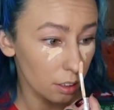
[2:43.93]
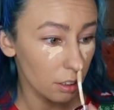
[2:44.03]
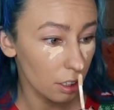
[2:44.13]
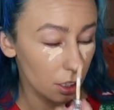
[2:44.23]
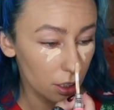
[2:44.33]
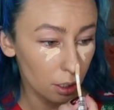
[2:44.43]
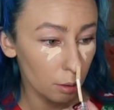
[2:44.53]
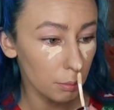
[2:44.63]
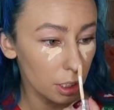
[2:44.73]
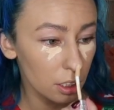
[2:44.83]
and
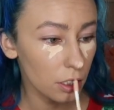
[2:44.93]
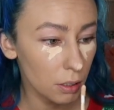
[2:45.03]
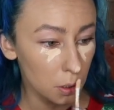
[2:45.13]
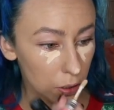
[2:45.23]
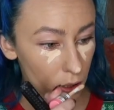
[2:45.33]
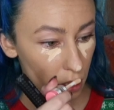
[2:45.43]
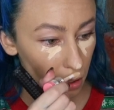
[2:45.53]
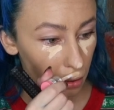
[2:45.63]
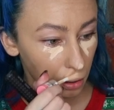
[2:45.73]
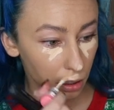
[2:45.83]
on my nose,
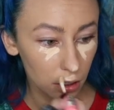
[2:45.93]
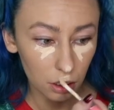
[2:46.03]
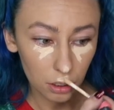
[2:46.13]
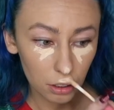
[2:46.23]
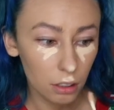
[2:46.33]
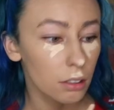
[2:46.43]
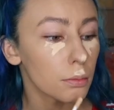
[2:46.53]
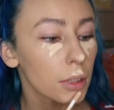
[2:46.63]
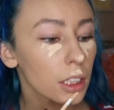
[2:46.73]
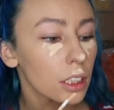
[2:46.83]

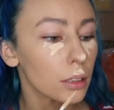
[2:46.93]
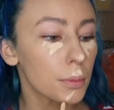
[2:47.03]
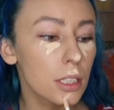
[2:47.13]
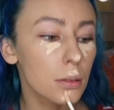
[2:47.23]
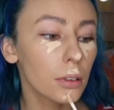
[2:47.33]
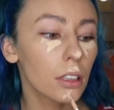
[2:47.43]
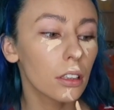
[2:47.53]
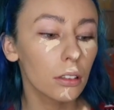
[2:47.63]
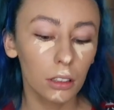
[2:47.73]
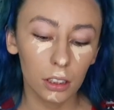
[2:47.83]
my cupid's
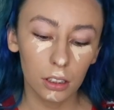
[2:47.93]
bow,